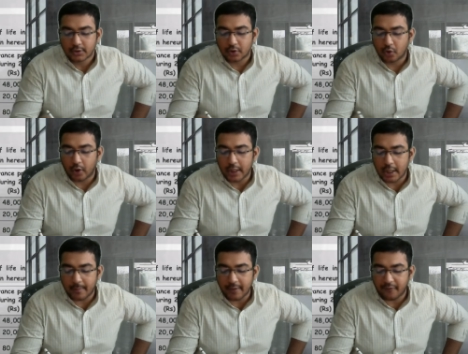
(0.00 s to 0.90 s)
So no
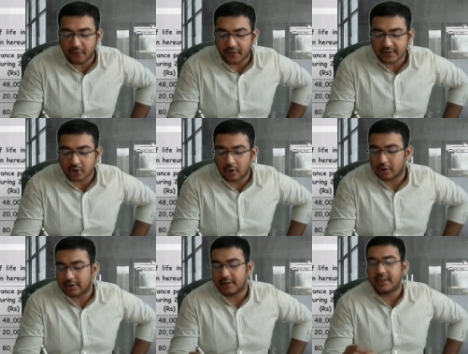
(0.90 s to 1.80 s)
EMI for first all
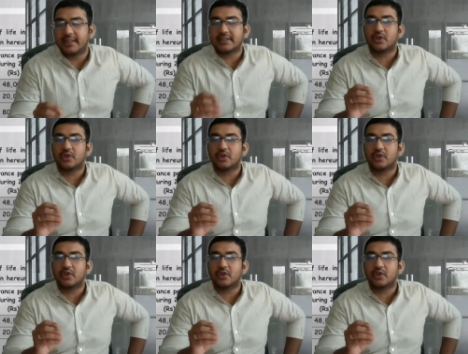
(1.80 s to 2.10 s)
the years